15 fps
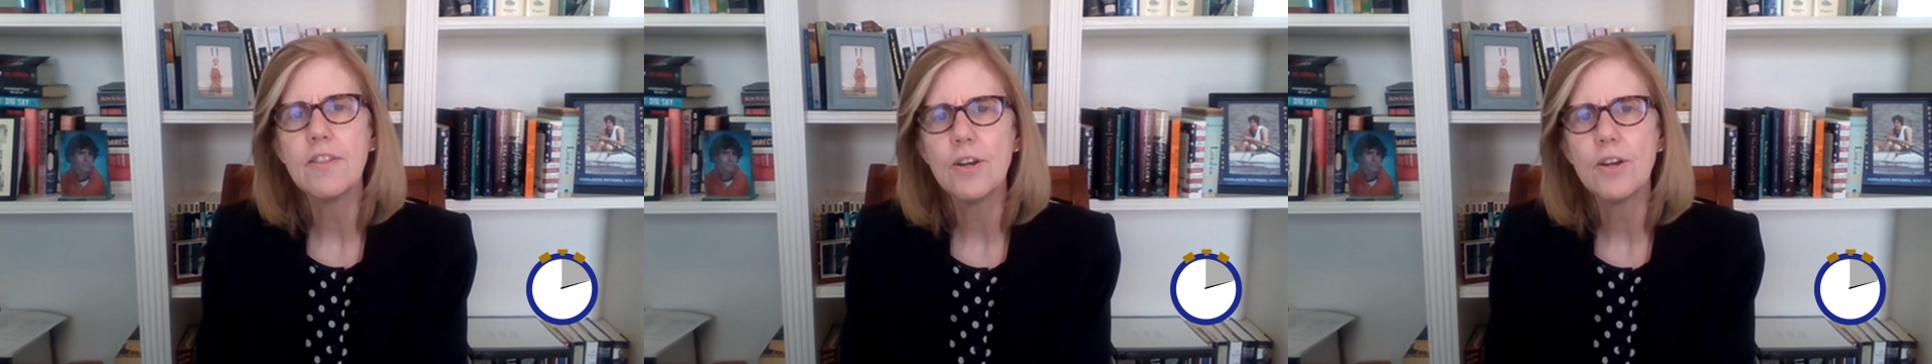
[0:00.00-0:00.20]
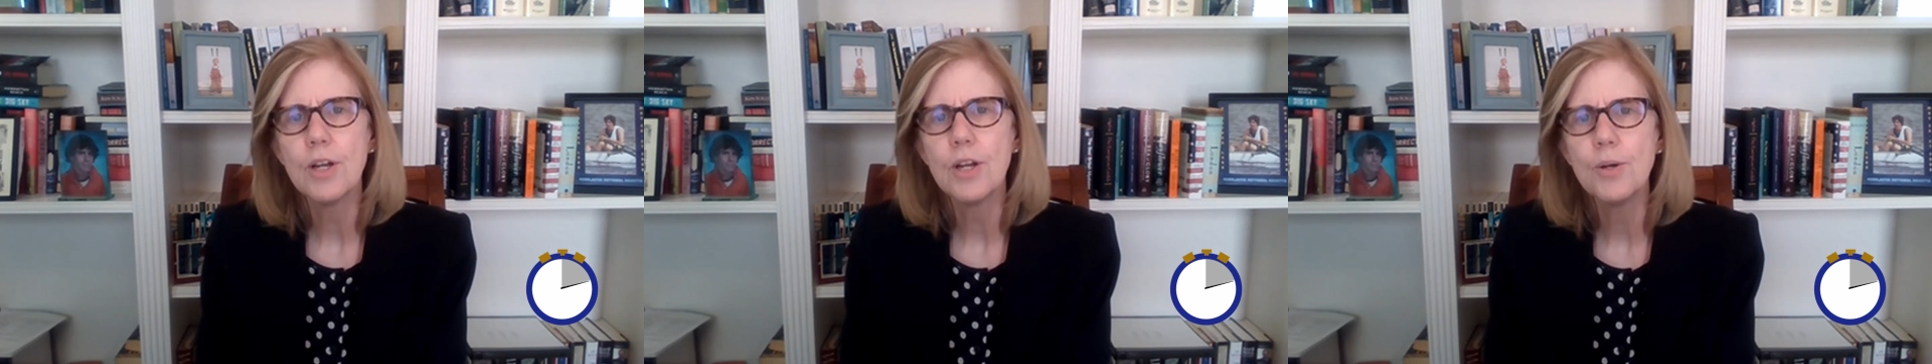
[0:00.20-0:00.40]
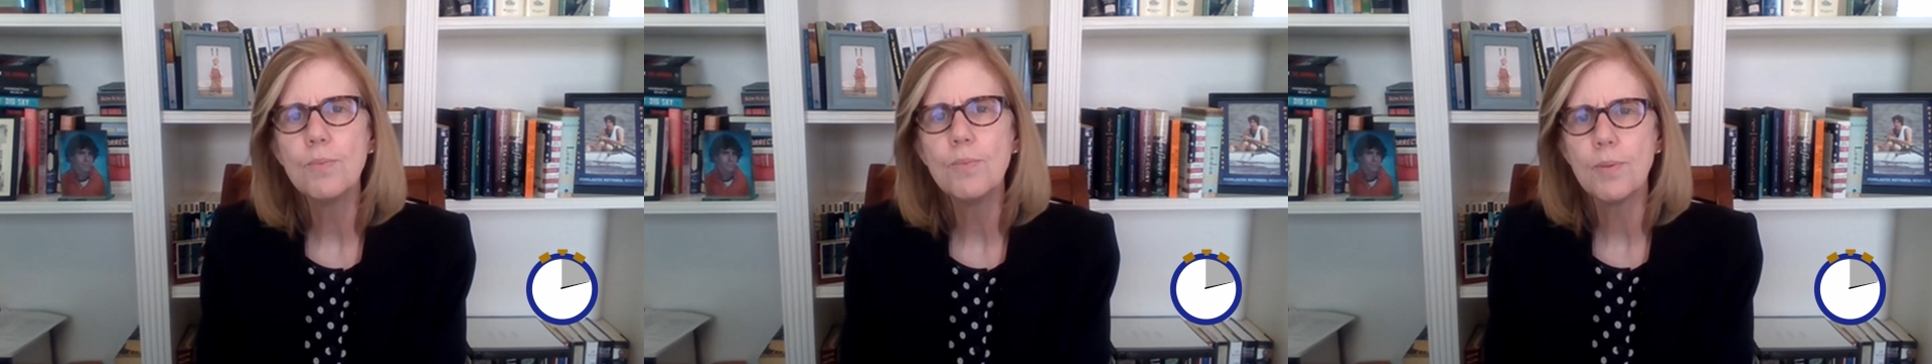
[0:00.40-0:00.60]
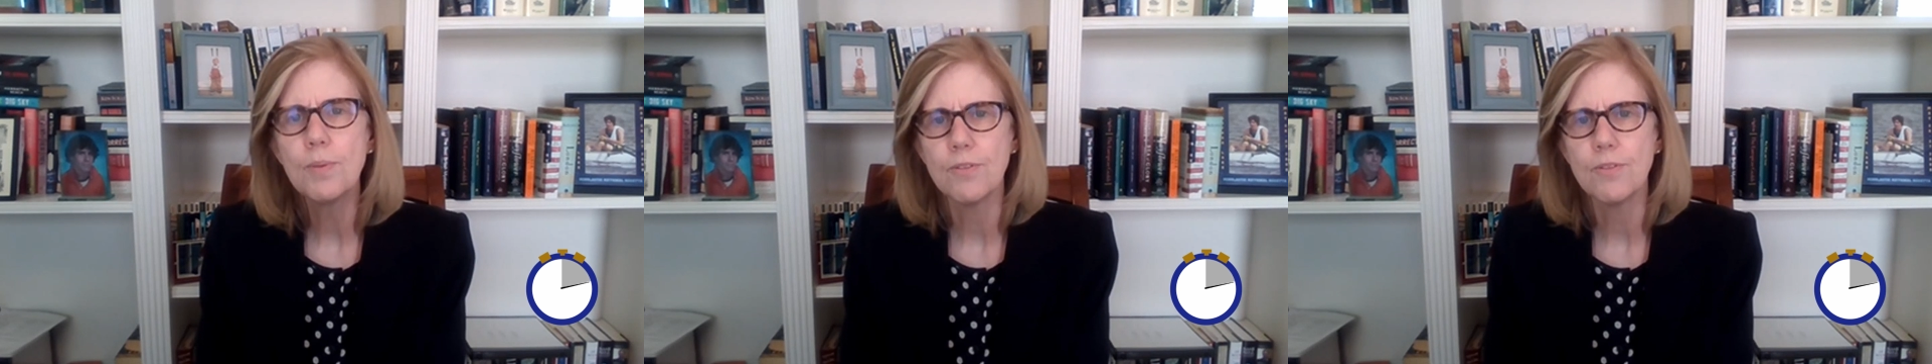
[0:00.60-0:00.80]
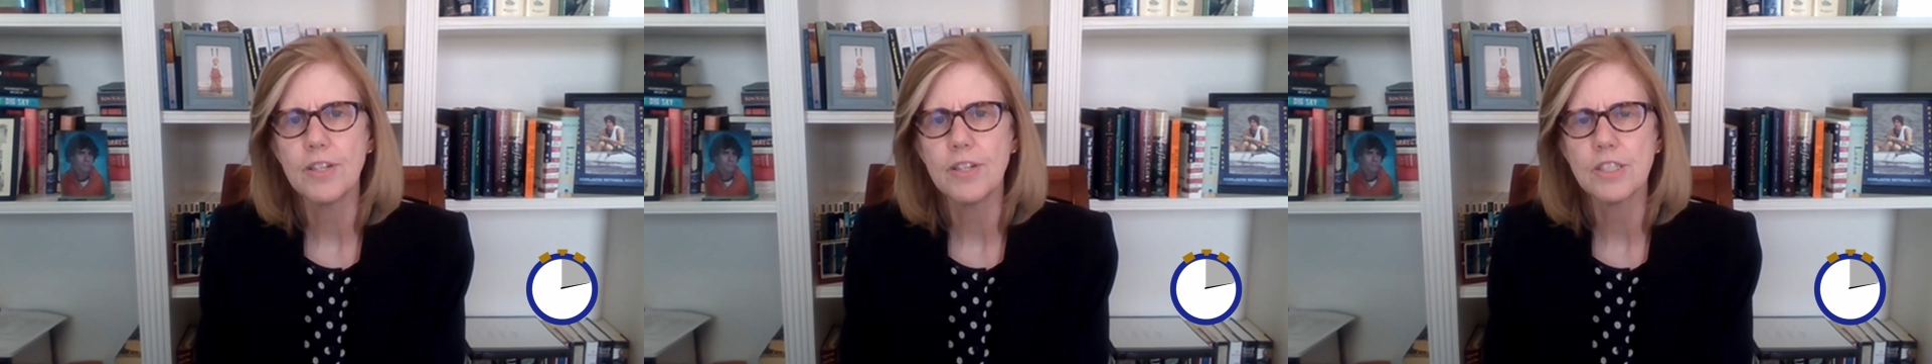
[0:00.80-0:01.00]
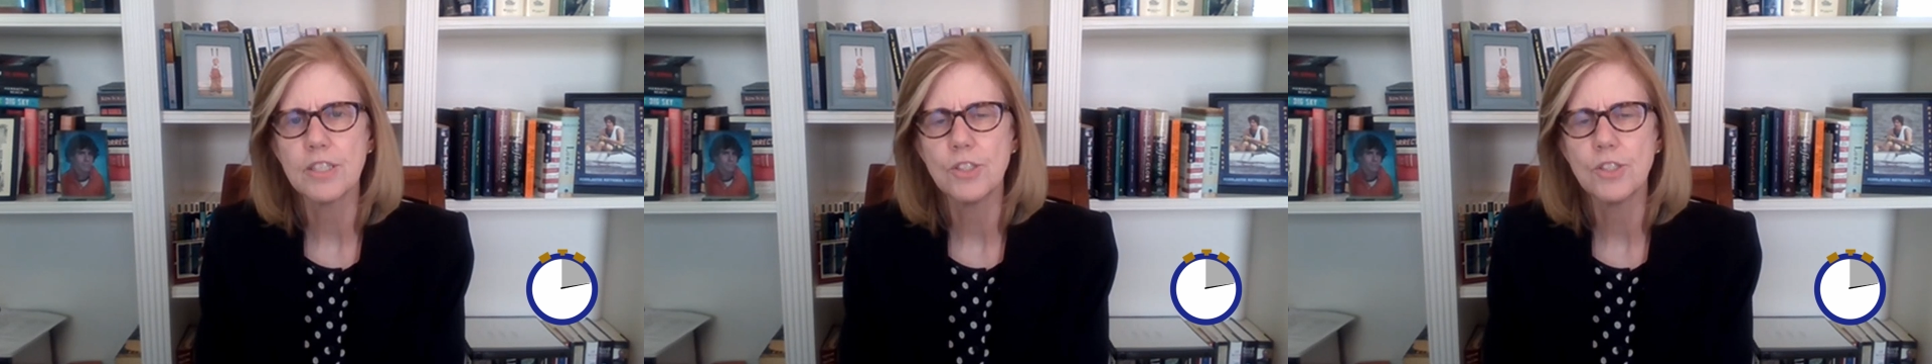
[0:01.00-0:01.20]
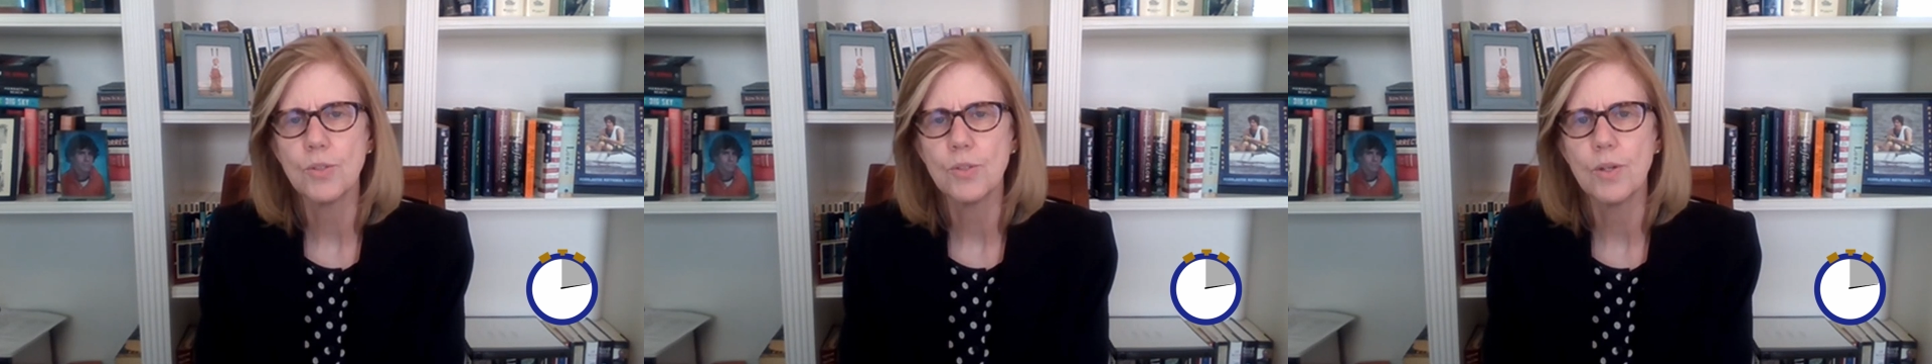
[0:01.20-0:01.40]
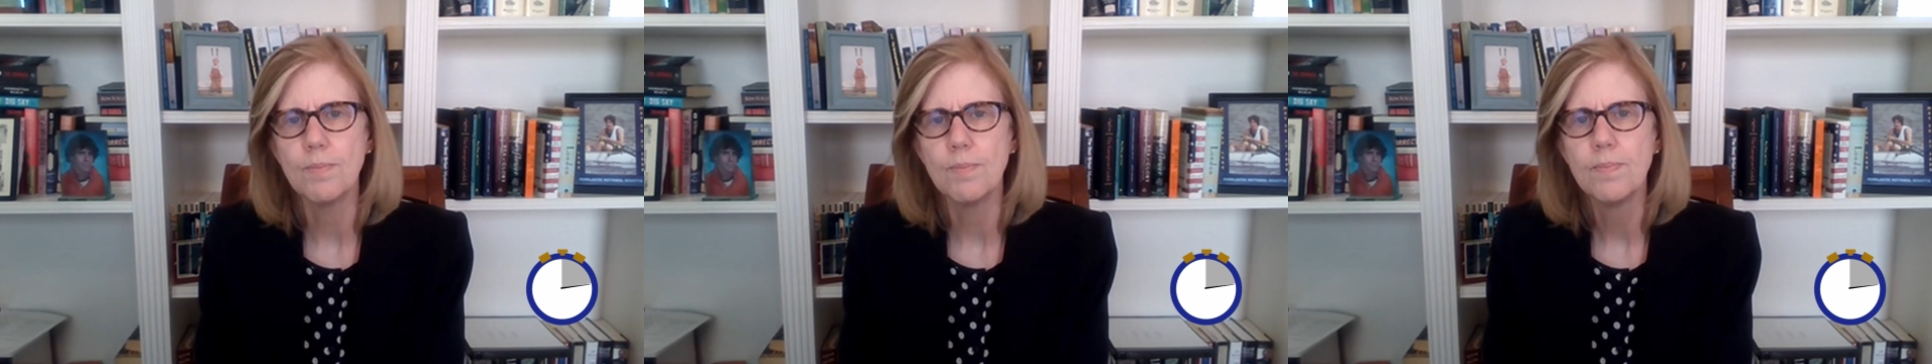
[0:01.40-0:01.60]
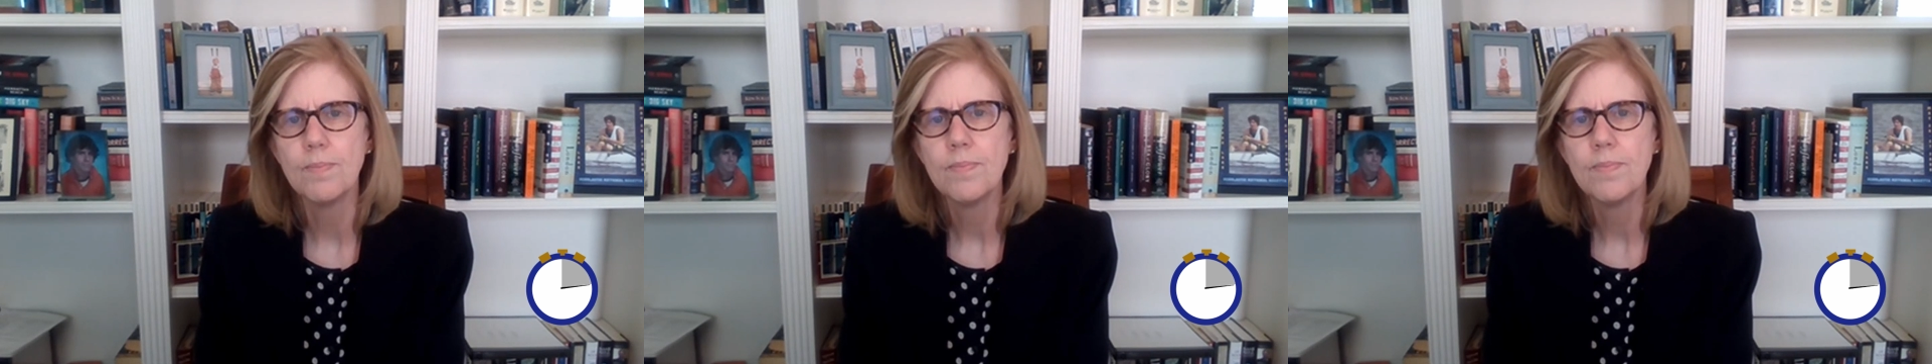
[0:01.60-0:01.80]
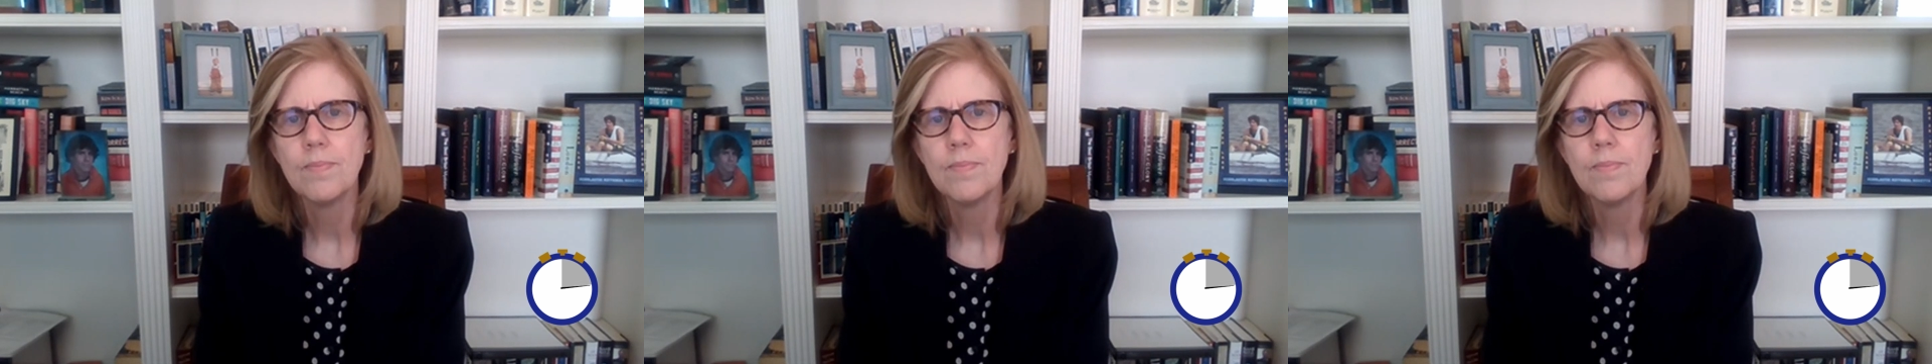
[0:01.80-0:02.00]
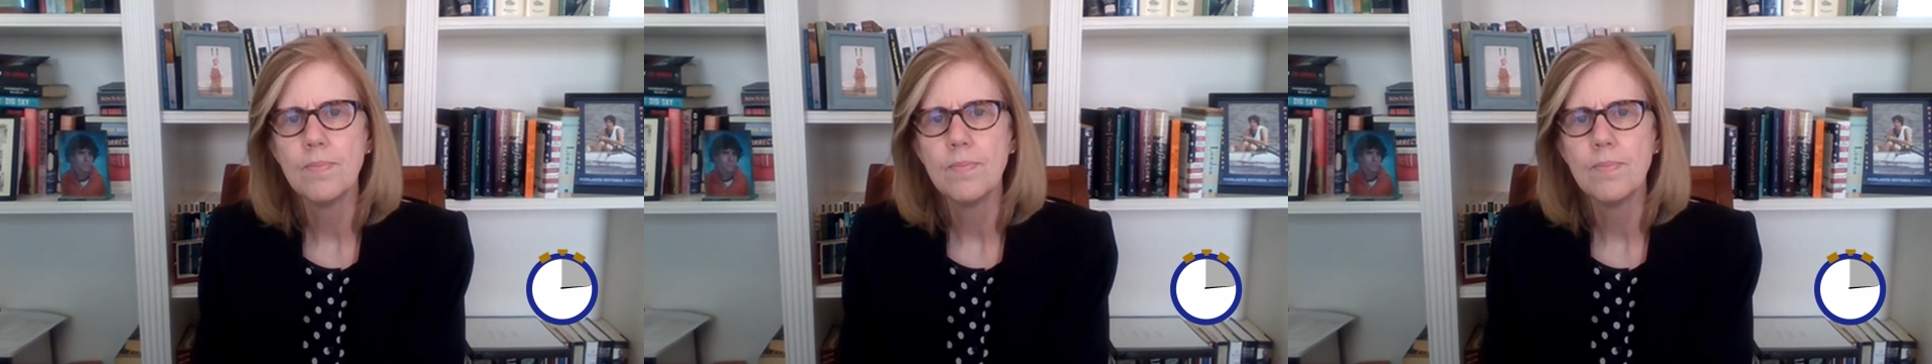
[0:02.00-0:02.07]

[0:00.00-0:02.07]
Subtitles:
their own perfect storm.